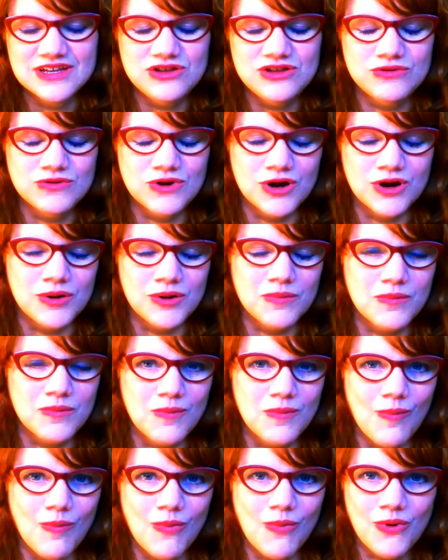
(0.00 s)
You are
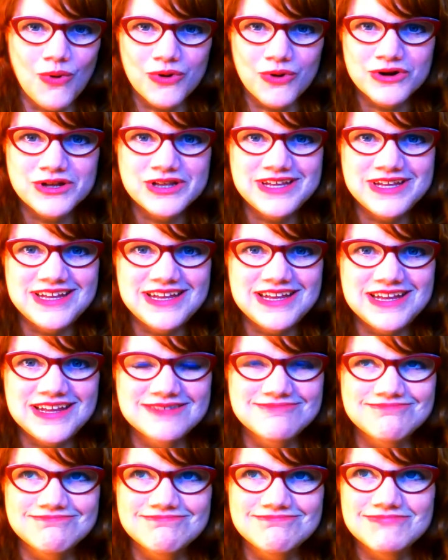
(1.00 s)

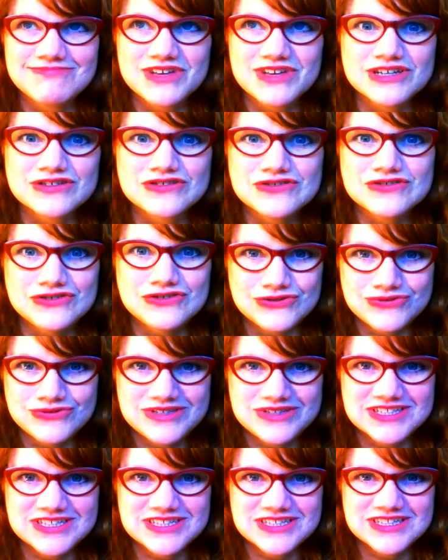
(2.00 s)
morally
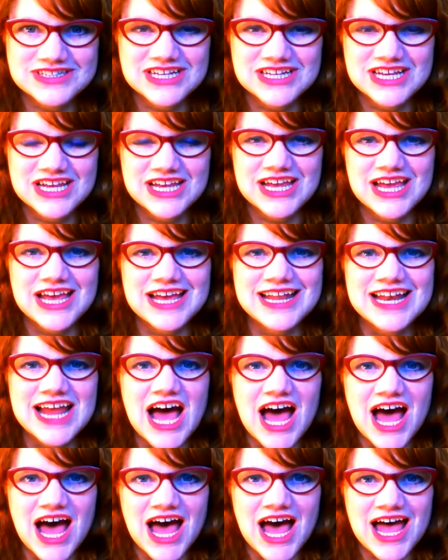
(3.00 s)
astute. And
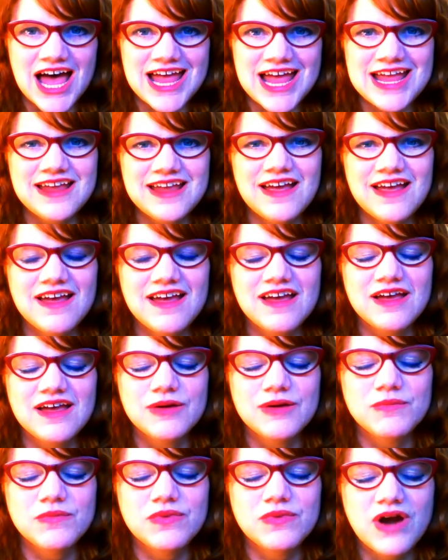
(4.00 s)
I
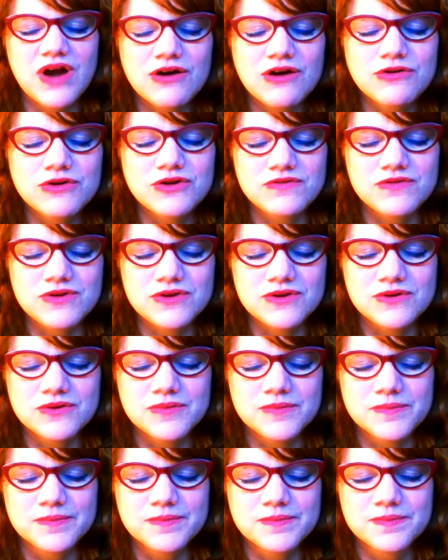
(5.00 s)
am proud of you.
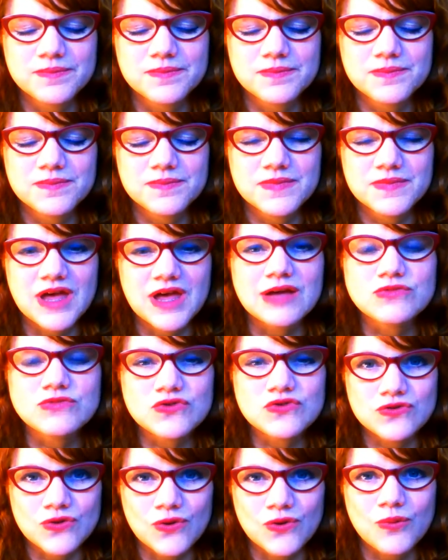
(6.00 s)
I'm
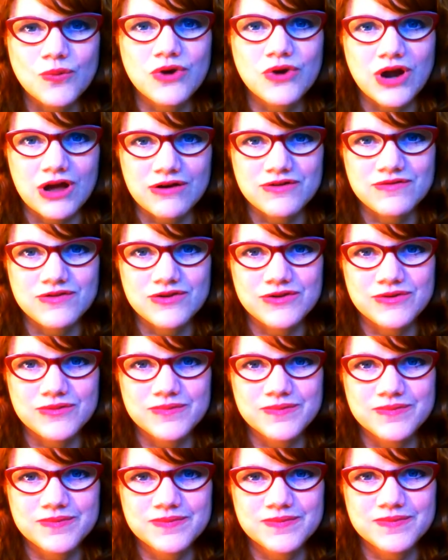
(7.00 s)
so proud of you.
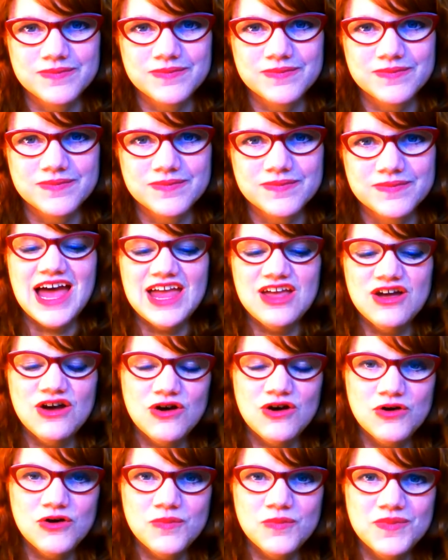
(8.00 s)
I
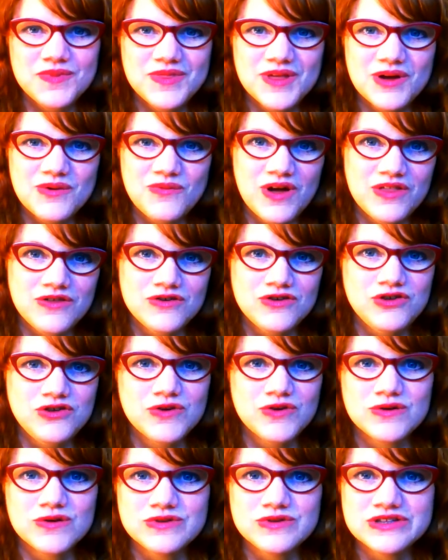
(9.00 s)
hope that whether
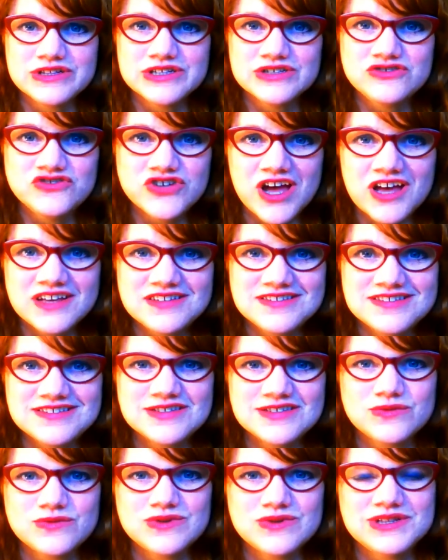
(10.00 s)
you are
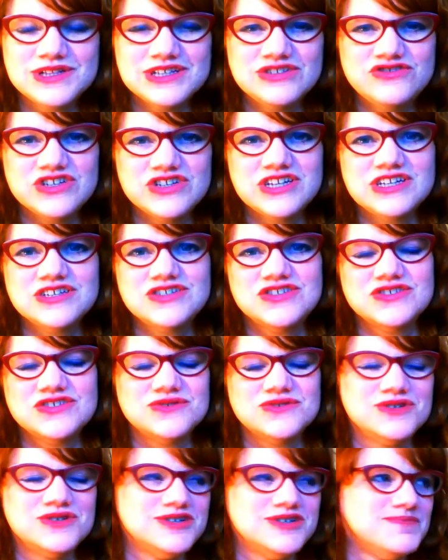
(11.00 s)
religious, Relig-ish,
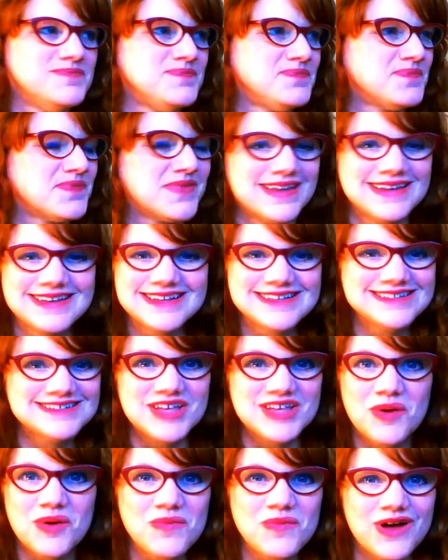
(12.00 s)
or
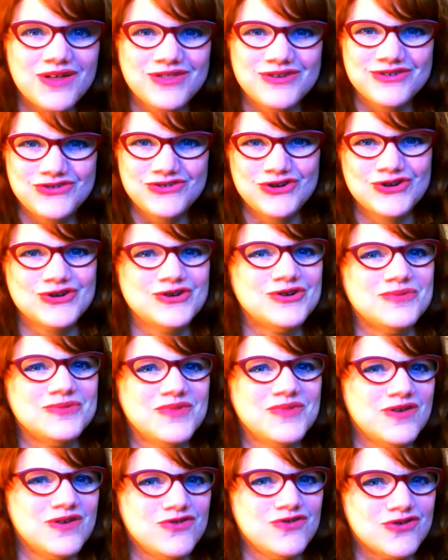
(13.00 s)
some other
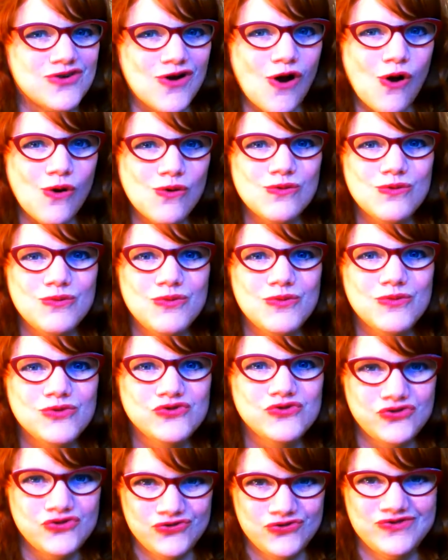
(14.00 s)
term of your own
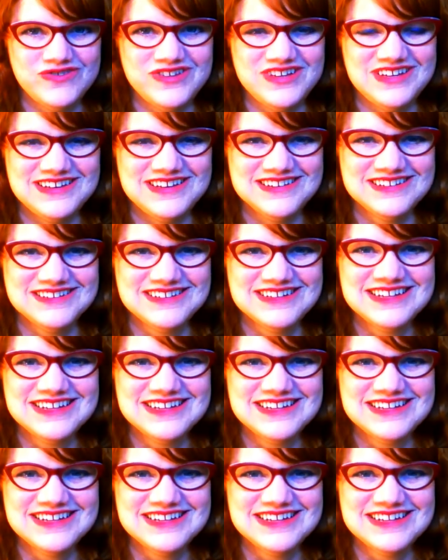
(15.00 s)
choosing,